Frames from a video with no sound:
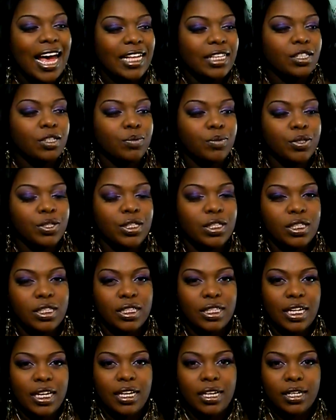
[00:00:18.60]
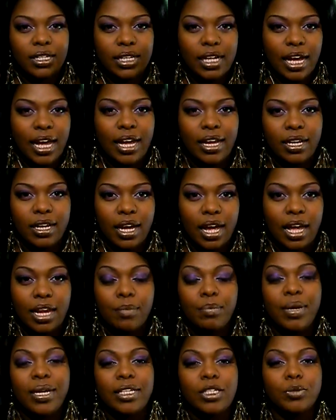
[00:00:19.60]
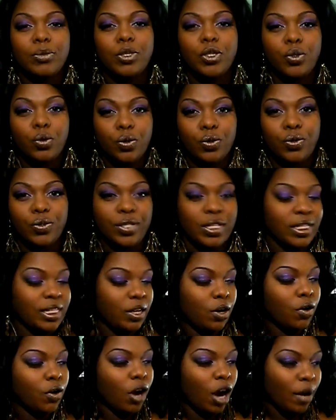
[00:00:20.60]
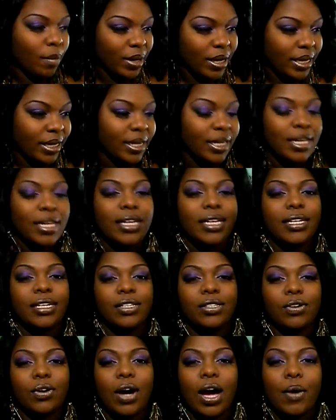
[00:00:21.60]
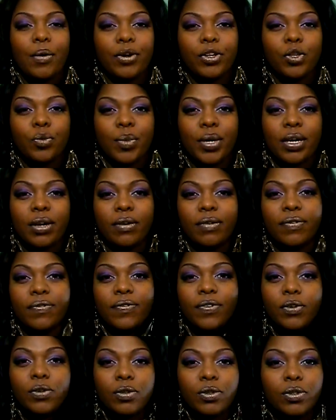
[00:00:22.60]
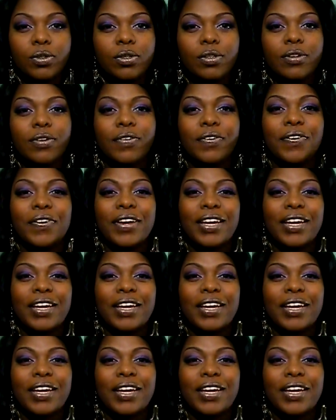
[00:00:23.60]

I had so much things that had I had to make so much orders that they all come in, so I wanted to make a full